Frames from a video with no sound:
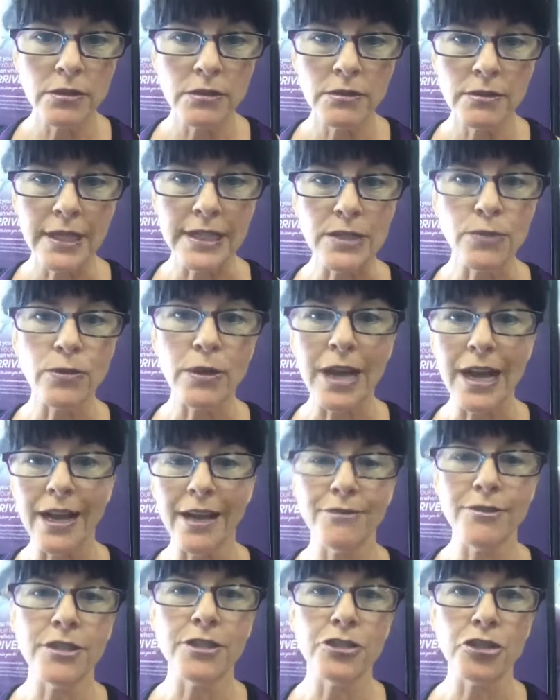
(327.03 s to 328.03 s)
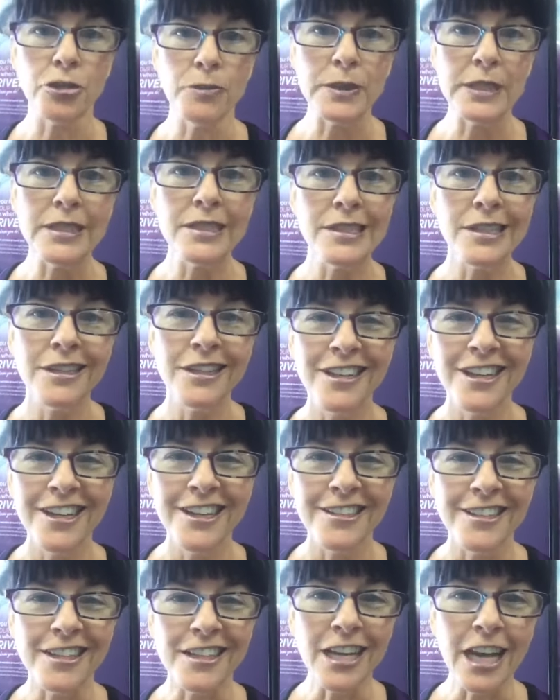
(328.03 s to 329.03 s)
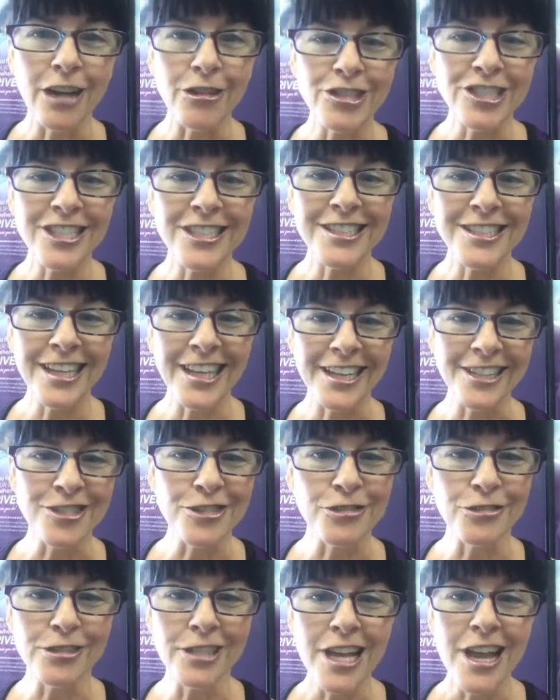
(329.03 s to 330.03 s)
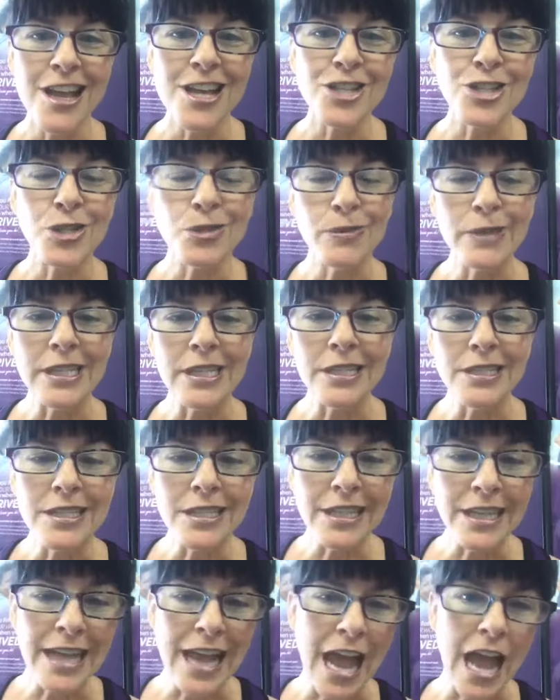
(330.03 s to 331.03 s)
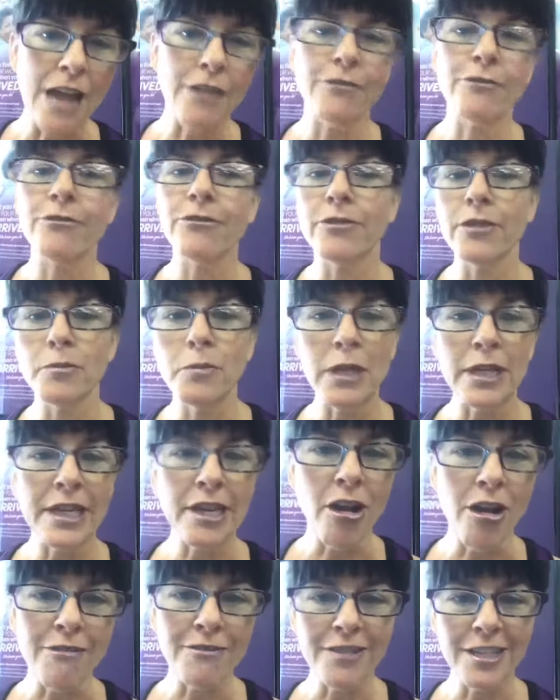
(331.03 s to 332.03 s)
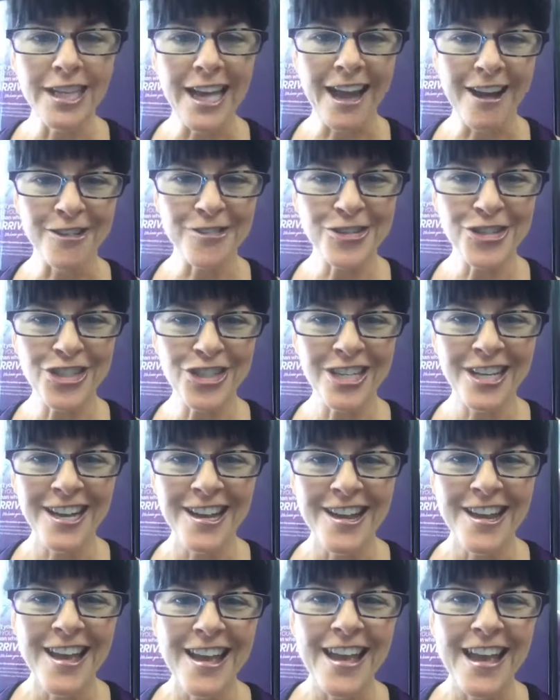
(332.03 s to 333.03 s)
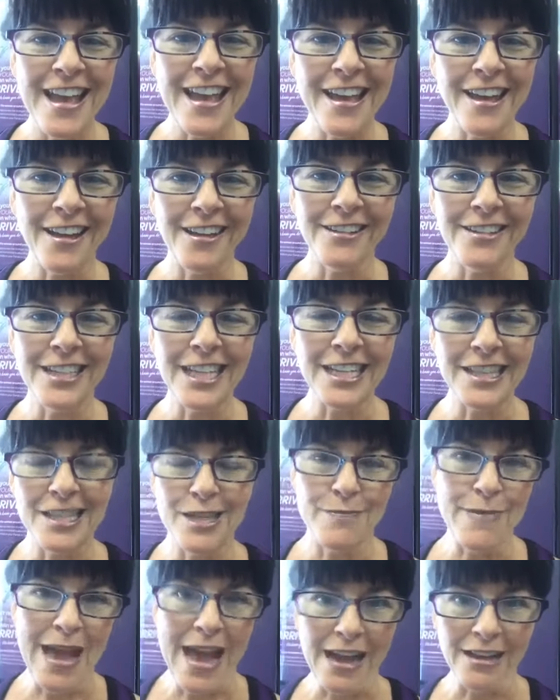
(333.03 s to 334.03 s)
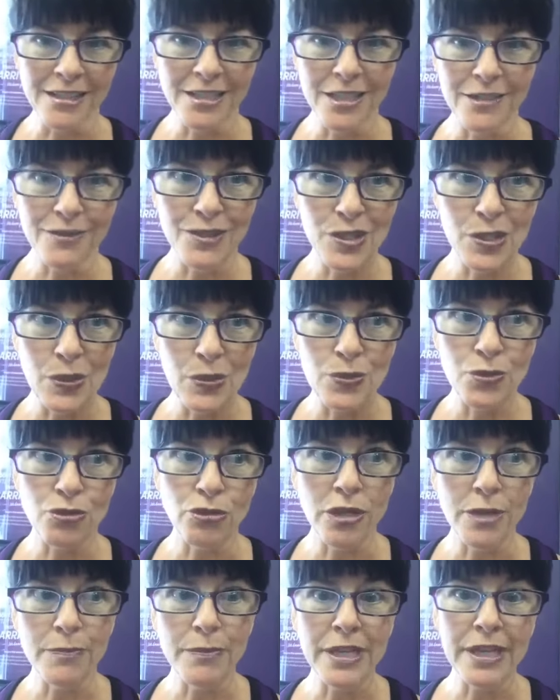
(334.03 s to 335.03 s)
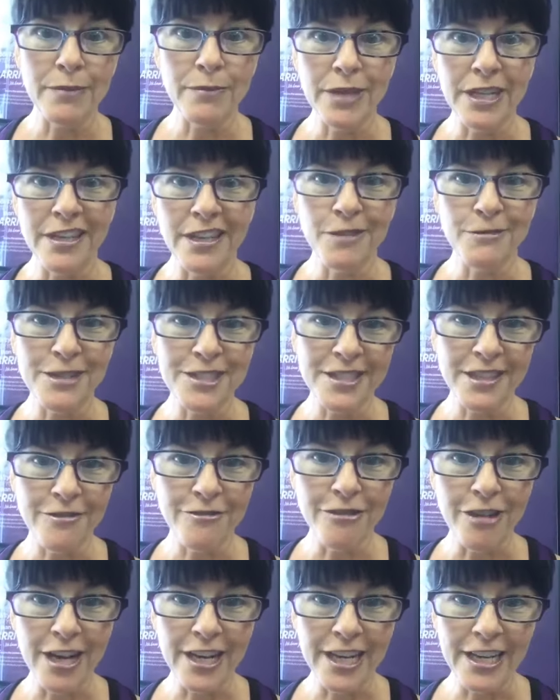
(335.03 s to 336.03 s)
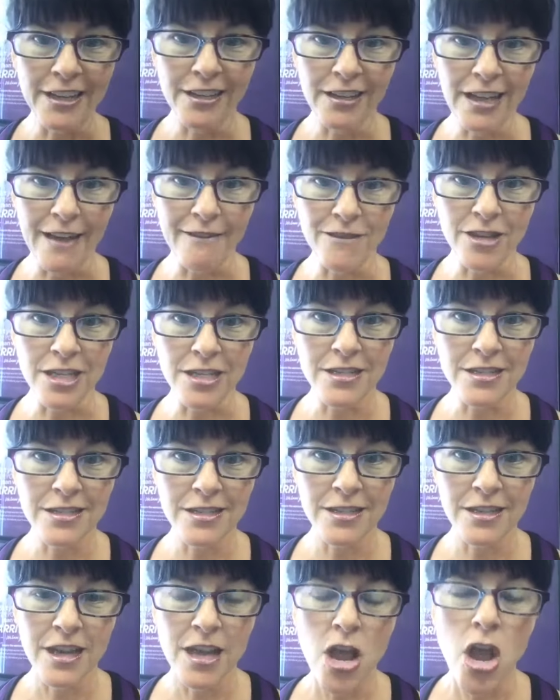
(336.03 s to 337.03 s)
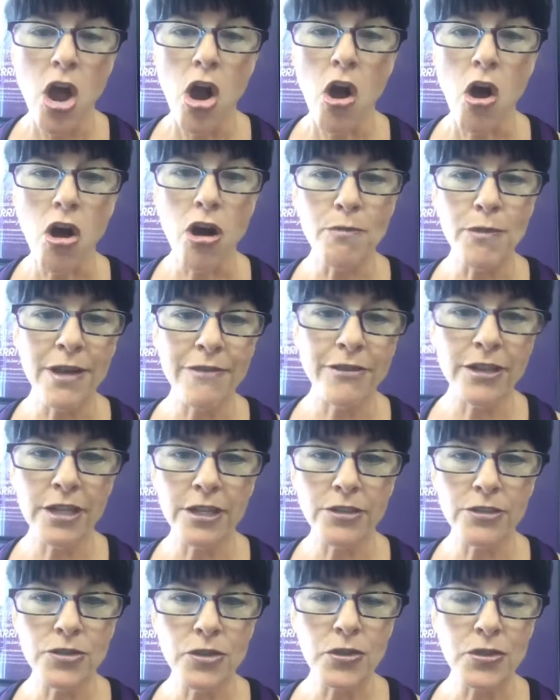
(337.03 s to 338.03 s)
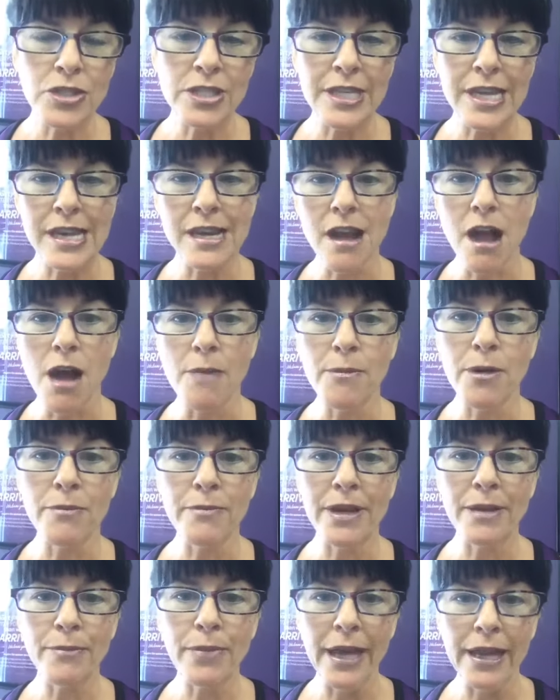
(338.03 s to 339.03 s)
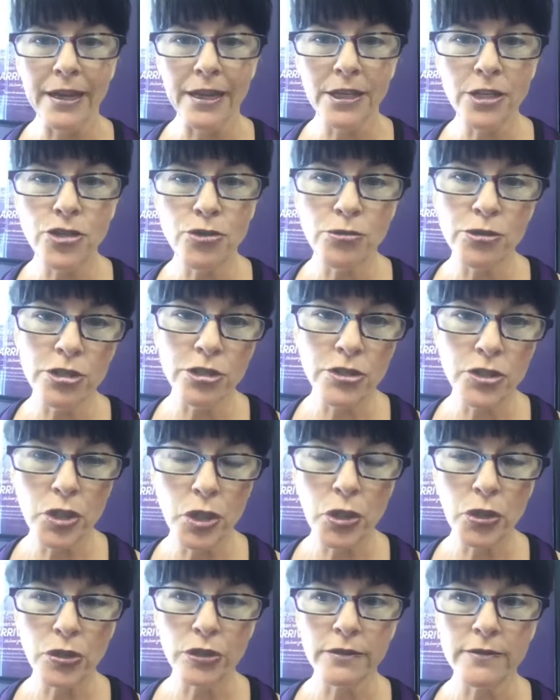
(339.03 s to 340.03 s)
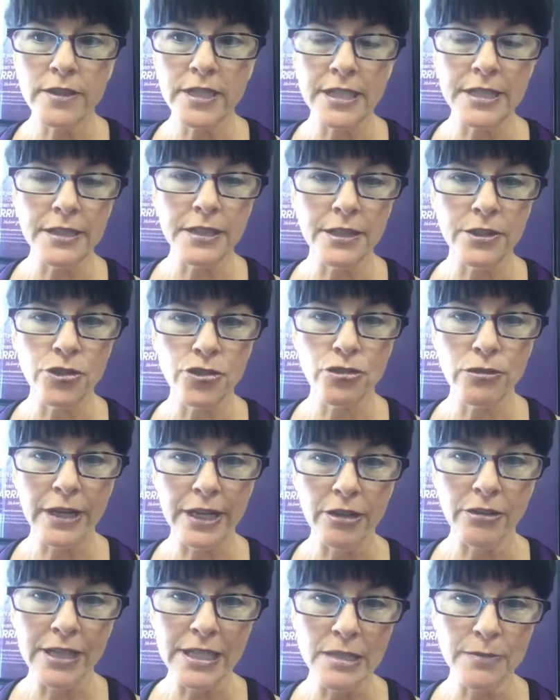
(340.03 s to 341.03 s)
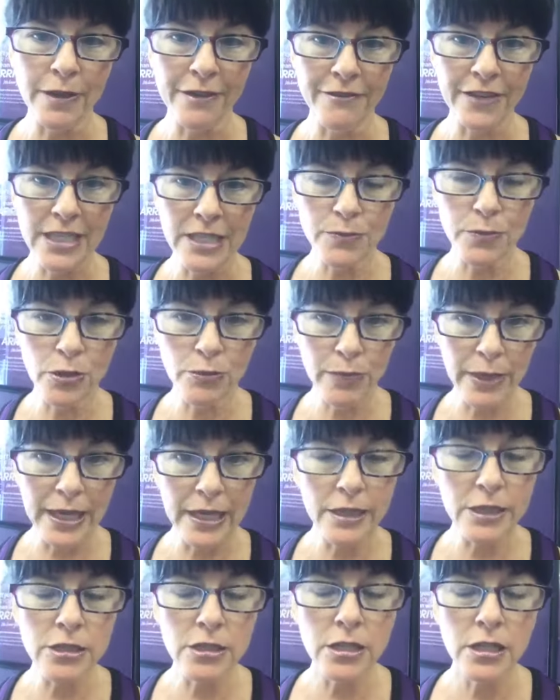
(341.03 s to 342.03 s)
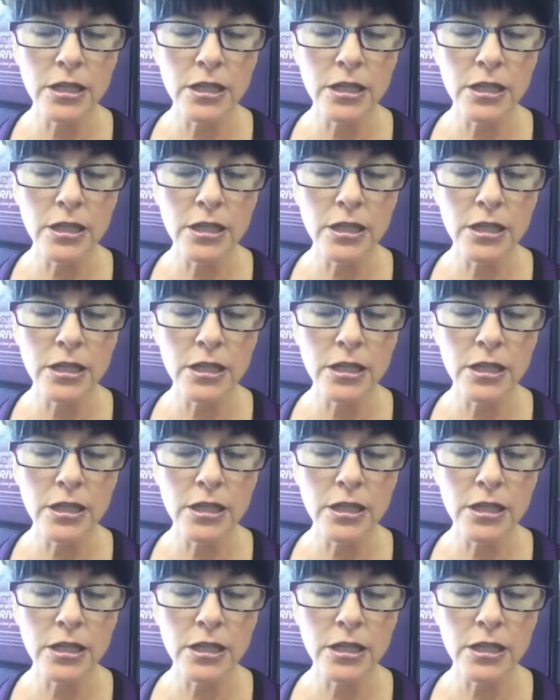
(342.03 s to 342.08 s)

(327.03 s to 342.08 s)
That's what I have determined. The couch is canceled, so we need to get everybody off the couch and get them active. So join me Monday, Wednesday, and Friday at 11. All my videos are staying up on my page, which is Curves Indian Trail. That's my Facebook page.